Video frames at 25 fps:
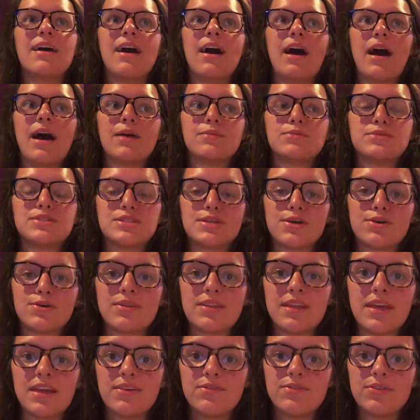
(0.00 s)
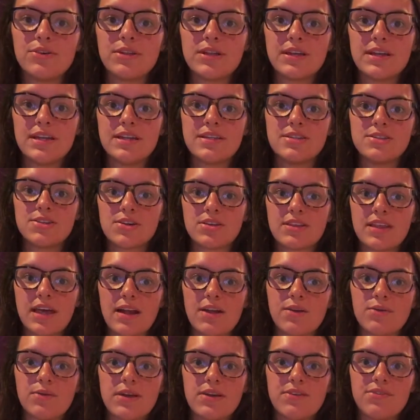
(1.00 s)
I'm so thankful that he took
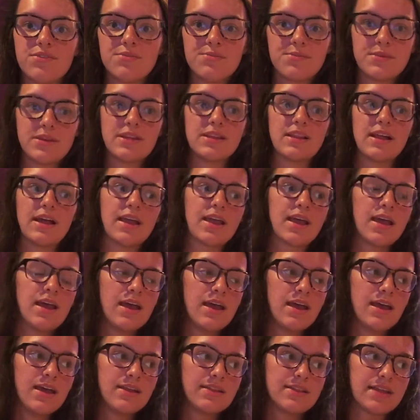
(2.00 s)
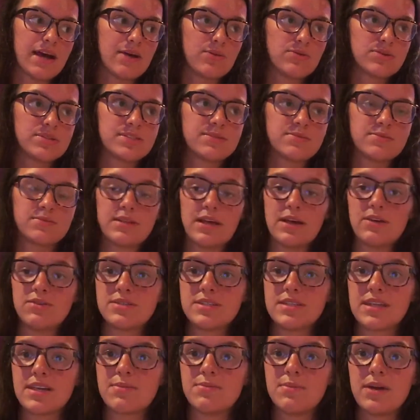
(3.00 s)
that away from me. Like, that
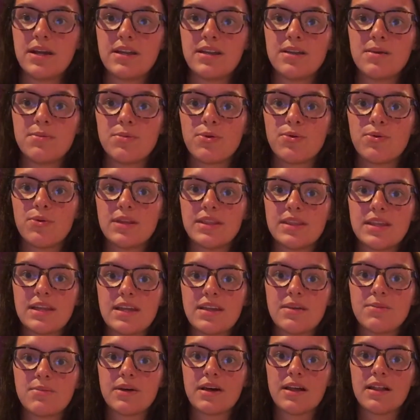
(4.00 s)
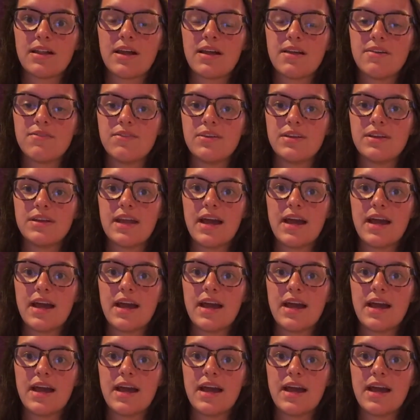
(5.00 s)
was like my number one thing in my life, and